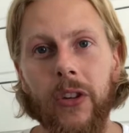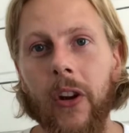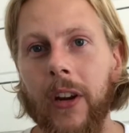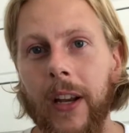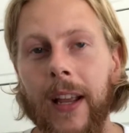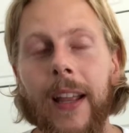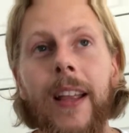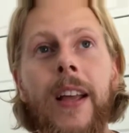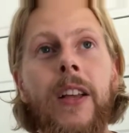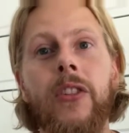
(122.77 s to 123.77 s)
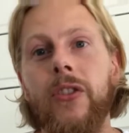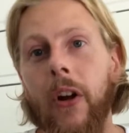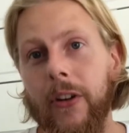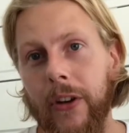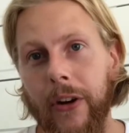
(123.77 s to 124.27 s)
You're not gonna
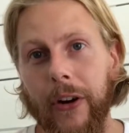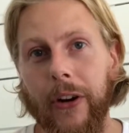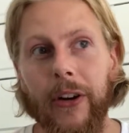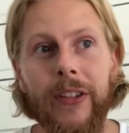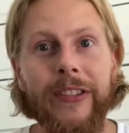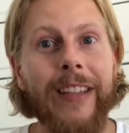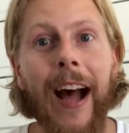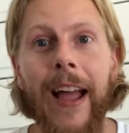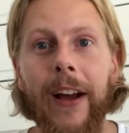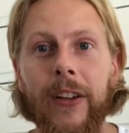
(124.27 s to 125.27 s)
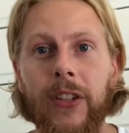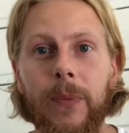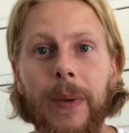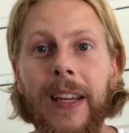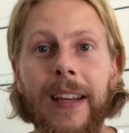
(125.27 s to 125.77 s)
start your diet and just
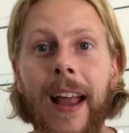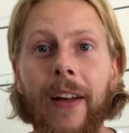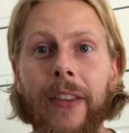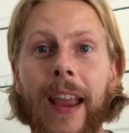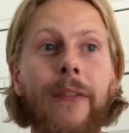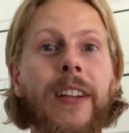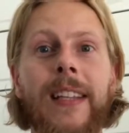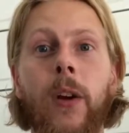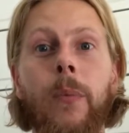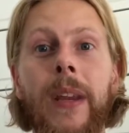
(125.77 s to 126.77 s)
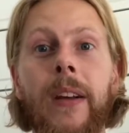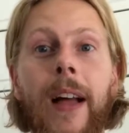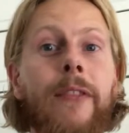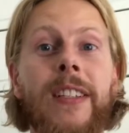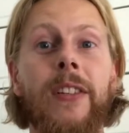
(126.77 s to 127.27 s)
be eating healthy every single meal,
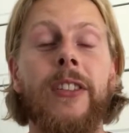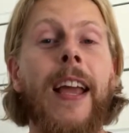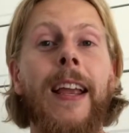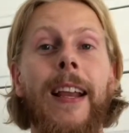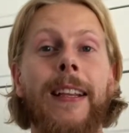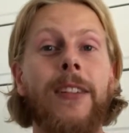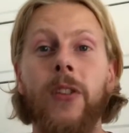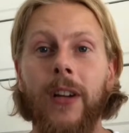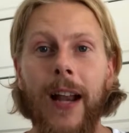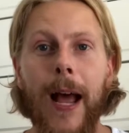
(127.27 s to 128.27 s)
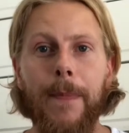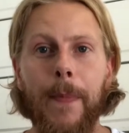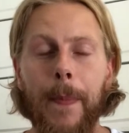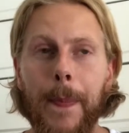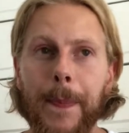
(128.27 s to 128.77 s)
every single day. That's not gonna
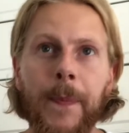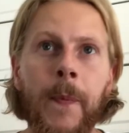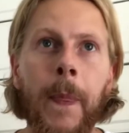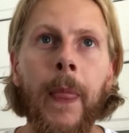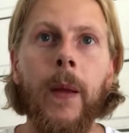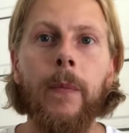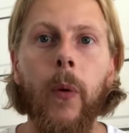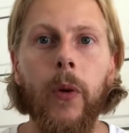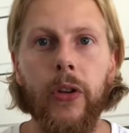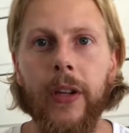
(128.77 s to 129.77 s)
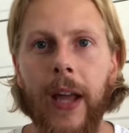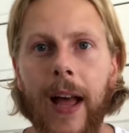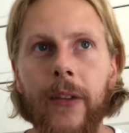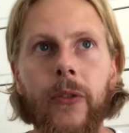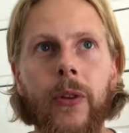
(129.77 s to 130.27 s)
happen. But what you
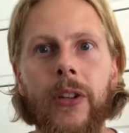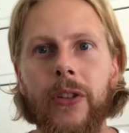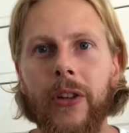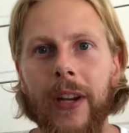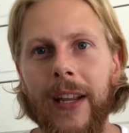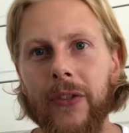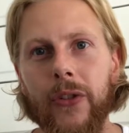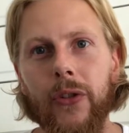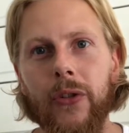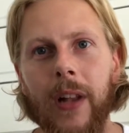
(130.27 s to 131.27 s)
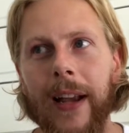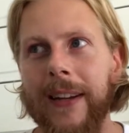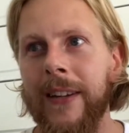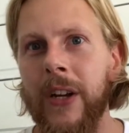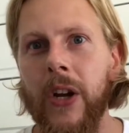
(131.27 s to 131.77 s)
can do is you could introduce
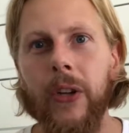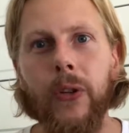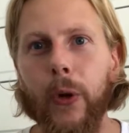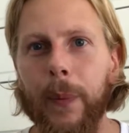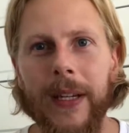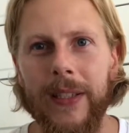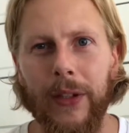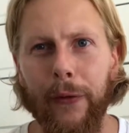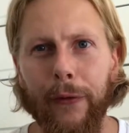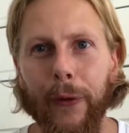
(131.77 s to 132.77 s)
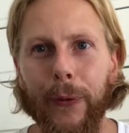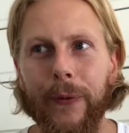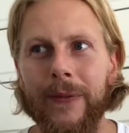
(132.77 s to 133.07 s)
2 pieces of fruit